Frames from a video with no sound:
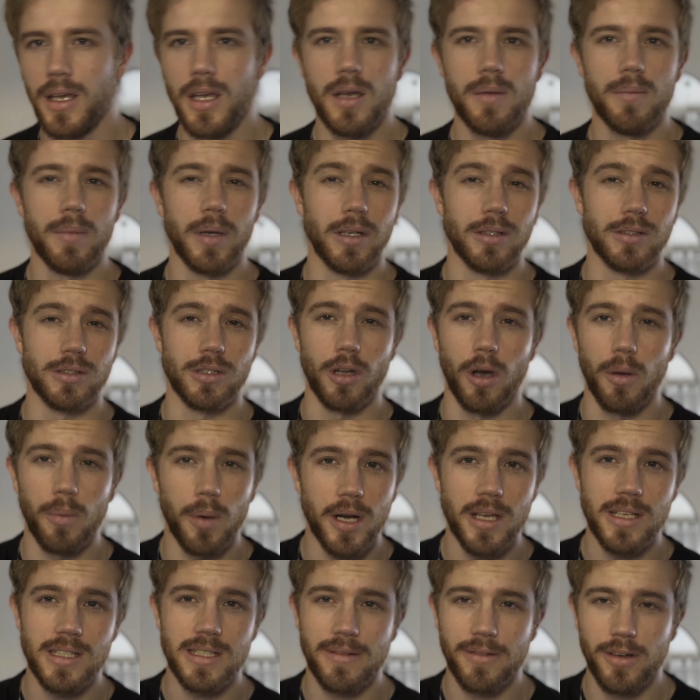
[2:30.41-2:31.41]
because
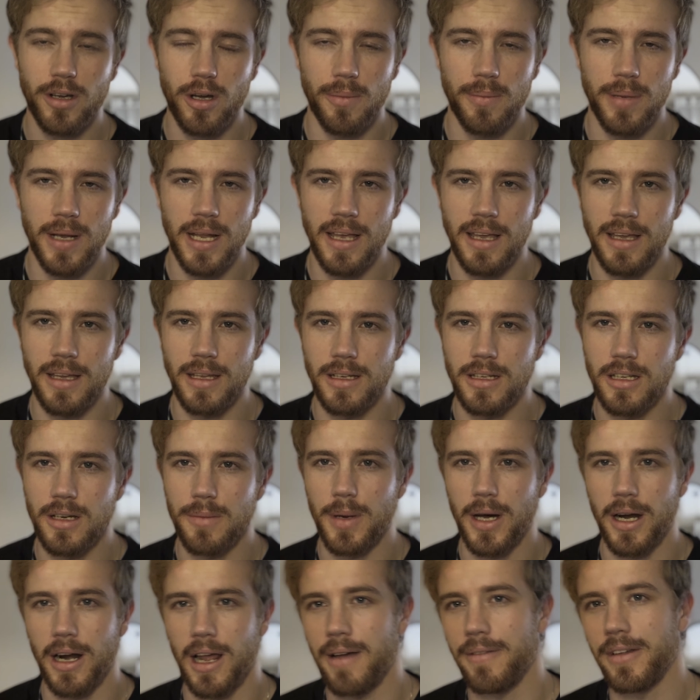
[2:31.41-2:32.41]
nobody has ever complained
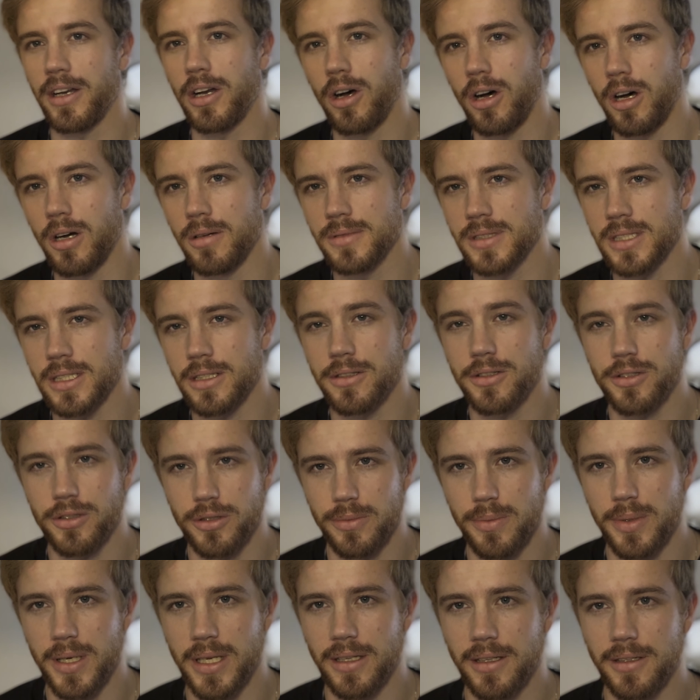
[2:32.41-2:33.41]
about having arms that are too
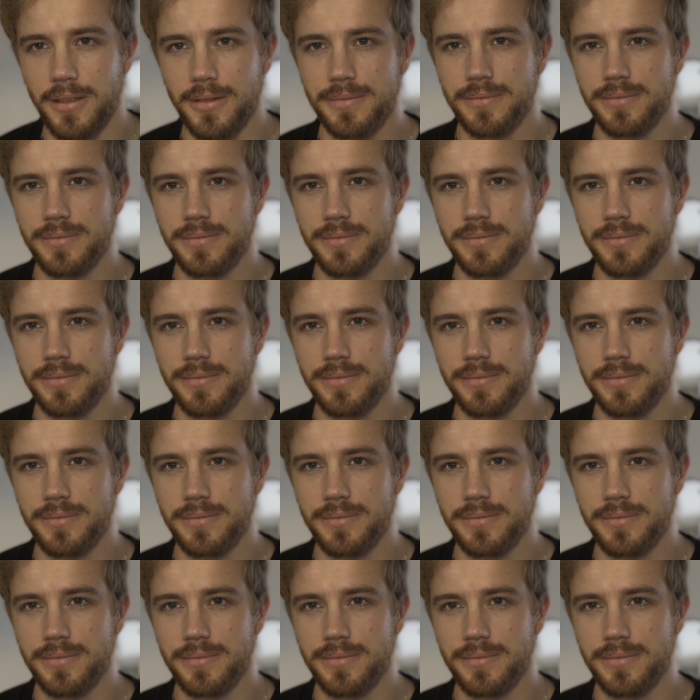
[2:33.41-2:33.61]
big.